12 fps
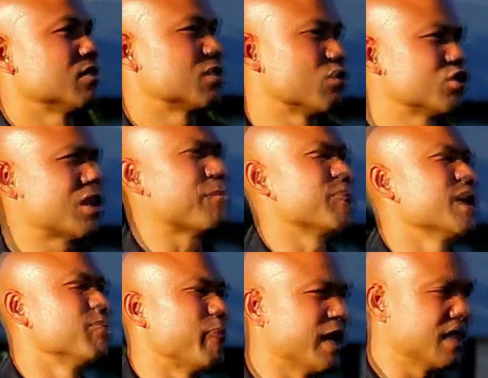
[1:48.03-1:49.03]
So dump in
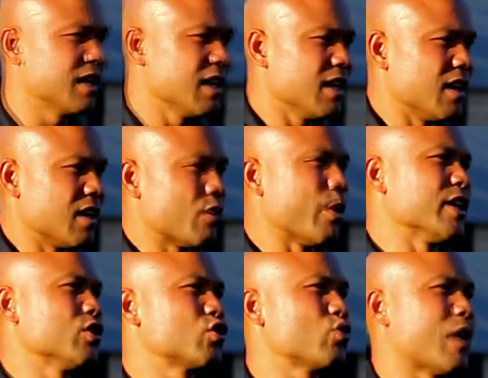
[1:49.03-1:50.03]
a bin when
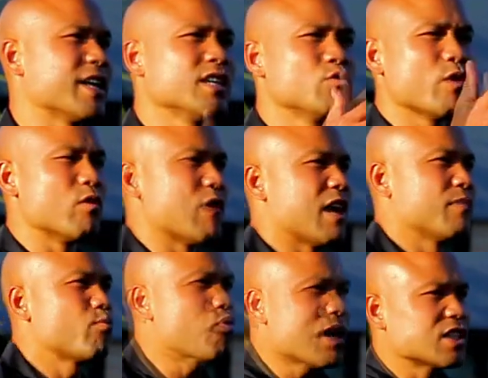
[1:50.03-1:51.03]
you try it in real life.
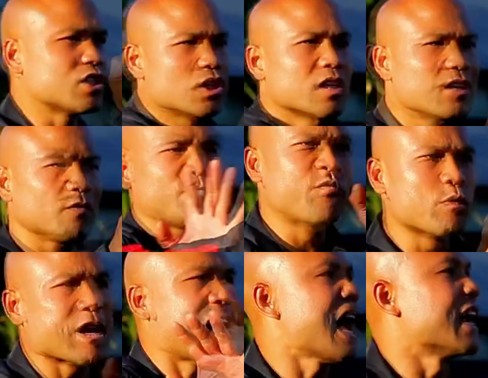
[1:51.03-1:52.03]
Practice to feel
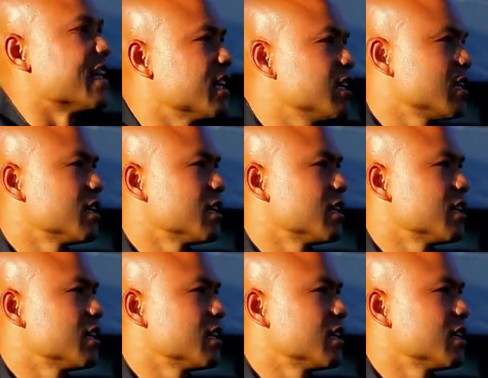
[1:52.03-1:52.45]
the hand.